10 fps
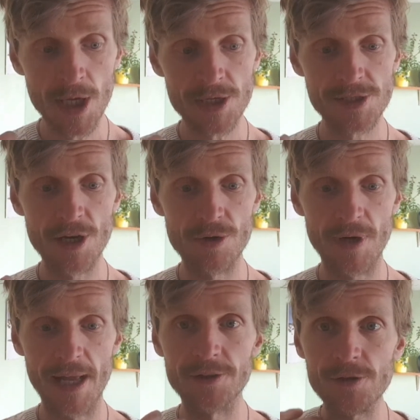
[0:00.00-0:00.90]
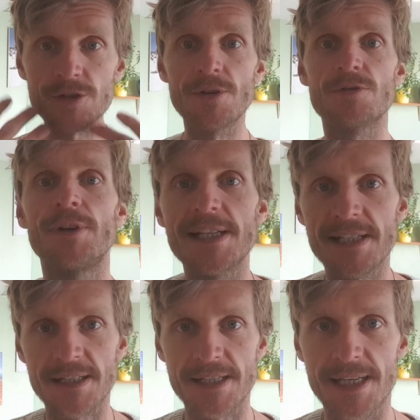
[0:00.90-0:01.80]
So aldosterone is released
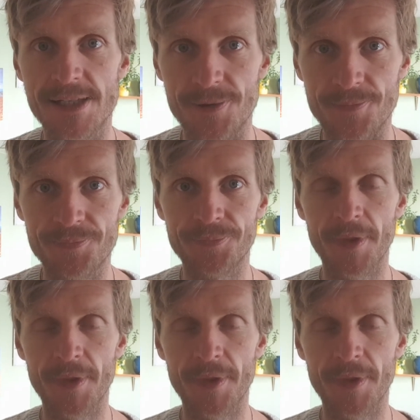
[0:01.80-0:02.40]
into the system.